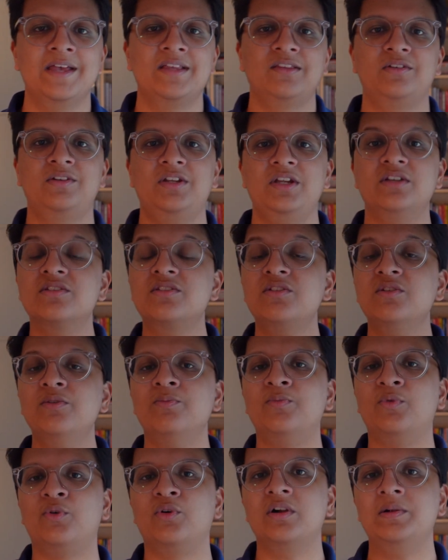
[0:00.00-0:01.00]
So it teaches
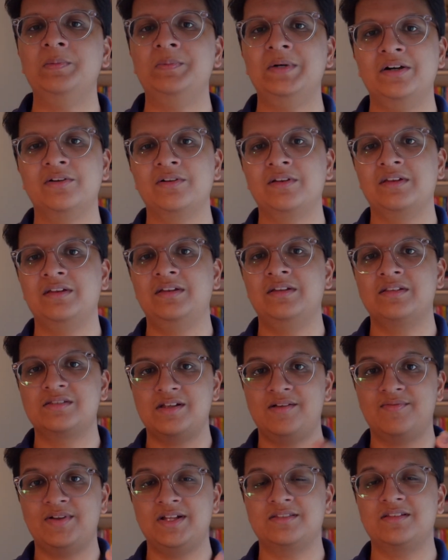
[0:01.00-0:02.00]
you more about the
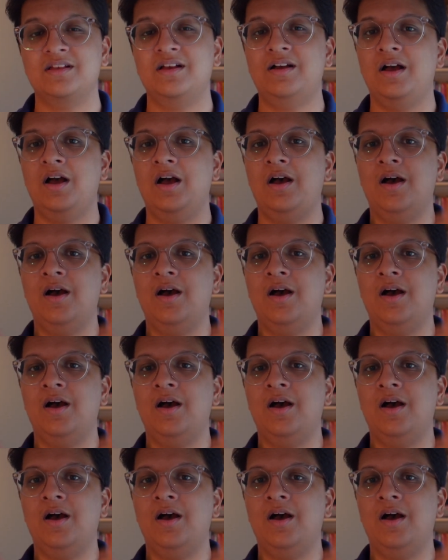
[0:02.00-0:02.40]
stuff that's